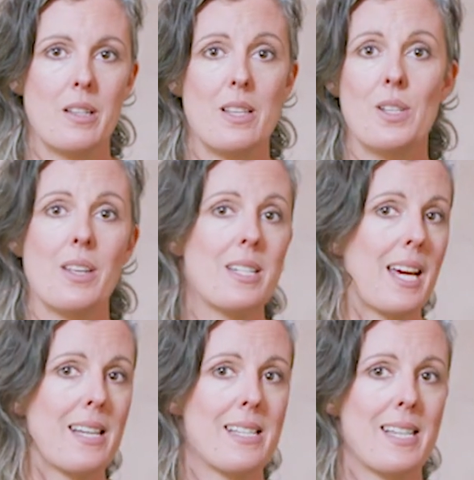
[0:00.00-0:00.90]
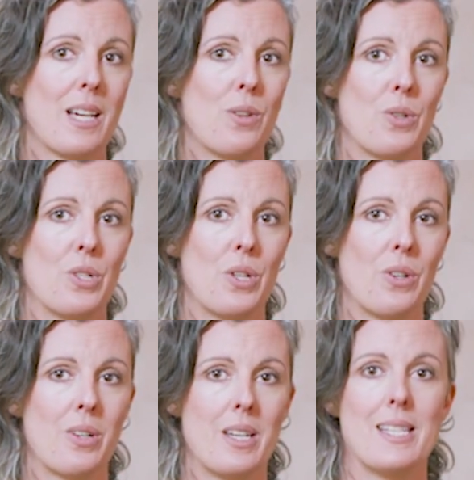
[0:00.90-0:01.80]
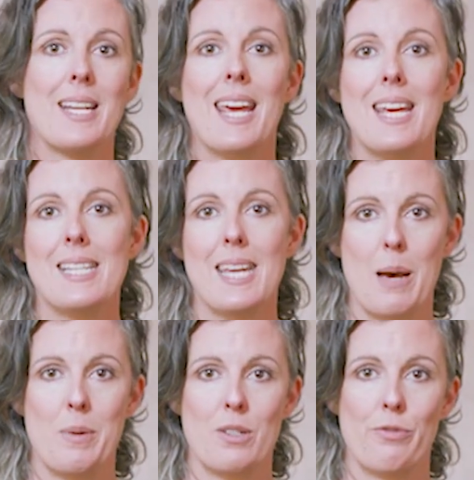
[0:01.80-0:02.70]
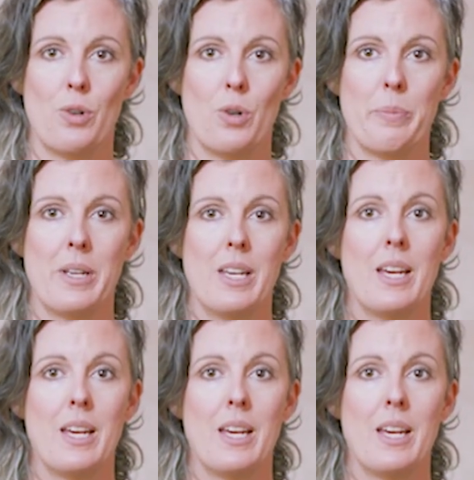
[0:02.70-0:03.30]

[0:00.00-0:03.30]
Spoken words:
This only takes a second or two. It's an easy habit to form,